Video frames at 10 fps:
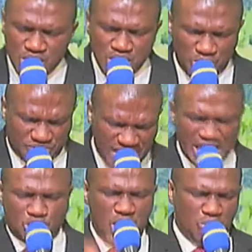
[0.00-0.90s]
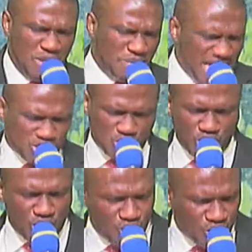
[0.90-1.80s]
We thank you and we bless you,
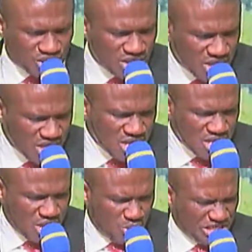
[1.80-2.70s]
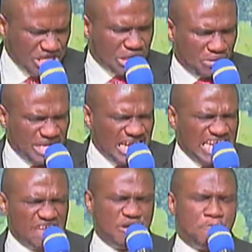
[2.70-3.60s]
Lord. We decree that
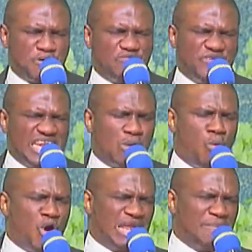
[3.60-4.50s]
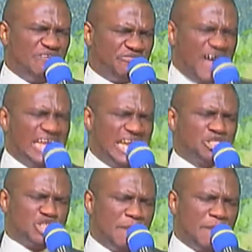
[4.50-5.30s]
every prophetic word about financial